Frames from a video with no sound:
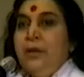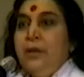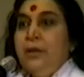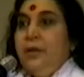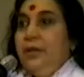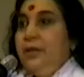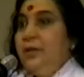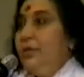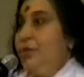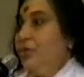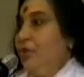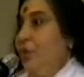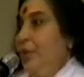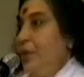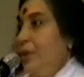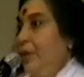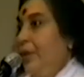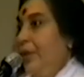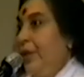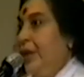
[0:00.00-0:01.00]
It is
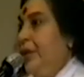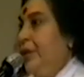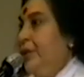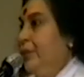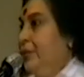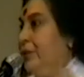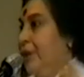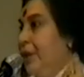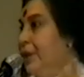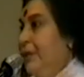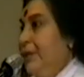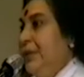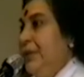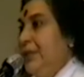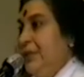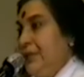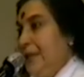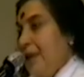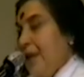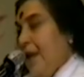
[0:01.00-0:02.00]
so difficult to
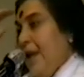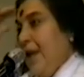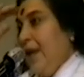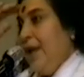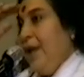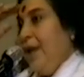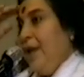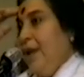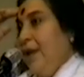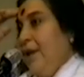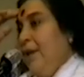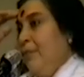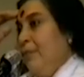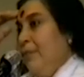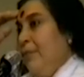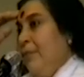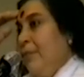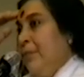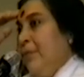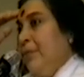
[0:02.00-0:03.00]
convince
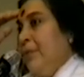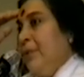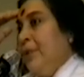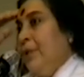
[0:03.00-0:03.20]
a